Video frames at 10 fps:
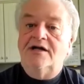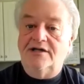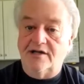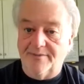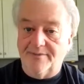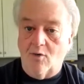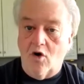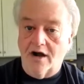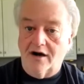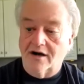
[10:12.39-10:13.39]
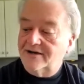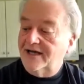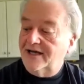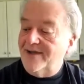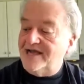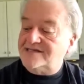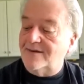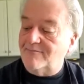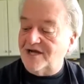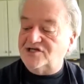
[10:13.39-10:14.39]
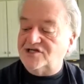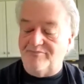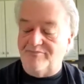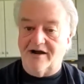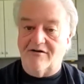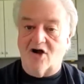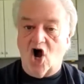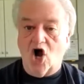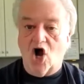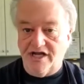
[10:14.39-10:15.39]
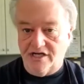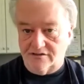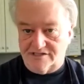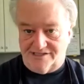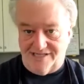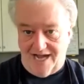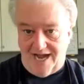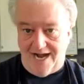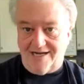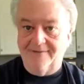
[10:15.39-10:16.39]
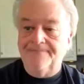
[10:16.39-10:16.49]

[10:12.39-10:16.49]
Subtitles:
a little bit of water, and it makes a much better, heartier stock